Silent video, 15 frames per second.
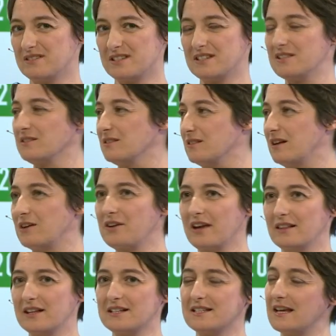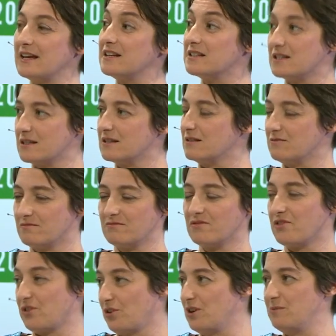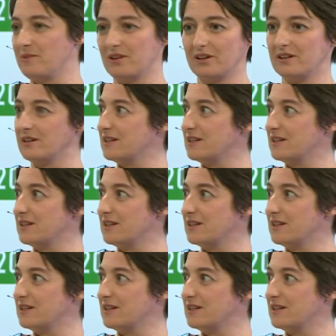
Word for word: still, okay, let's say it's 30 million,